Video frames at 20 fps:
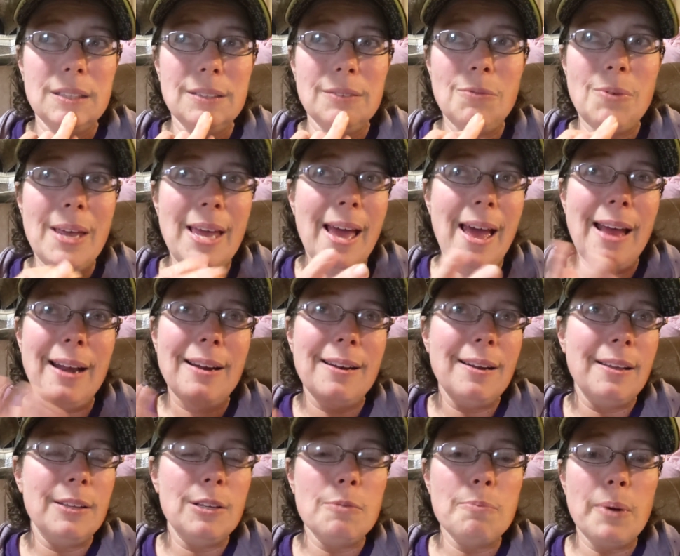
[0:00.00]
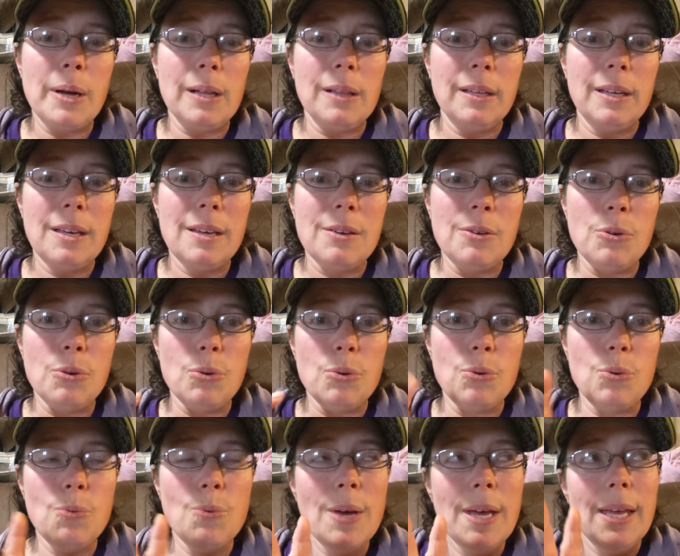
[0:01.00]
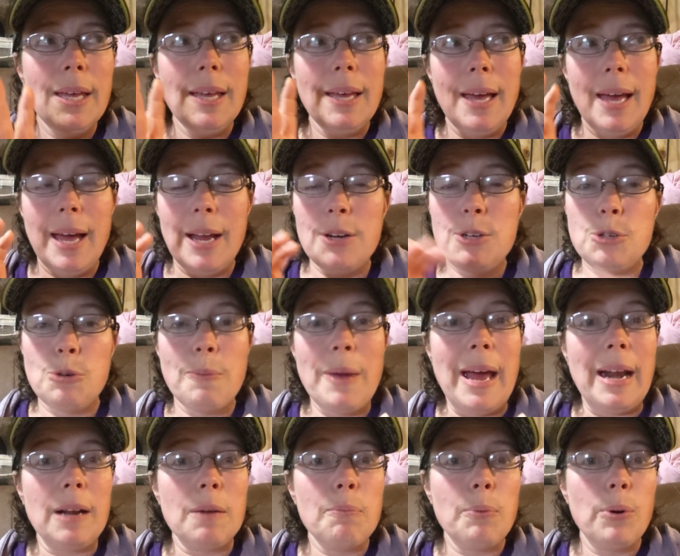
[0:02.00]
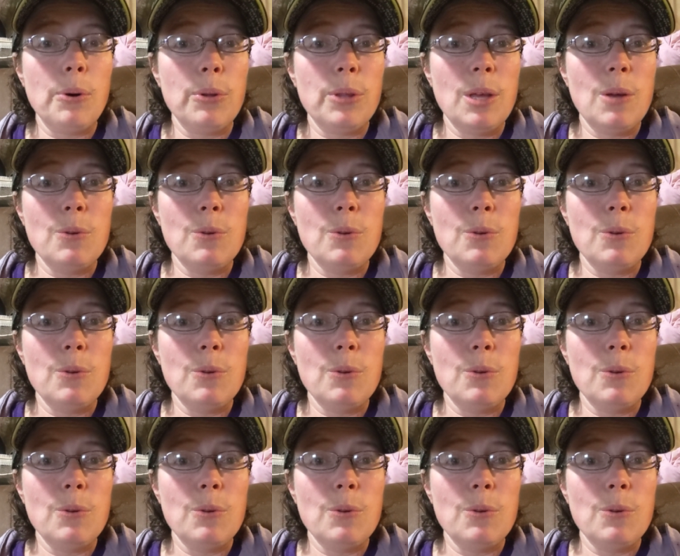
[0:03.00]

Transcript: we had another buckling who had a traumatic birth.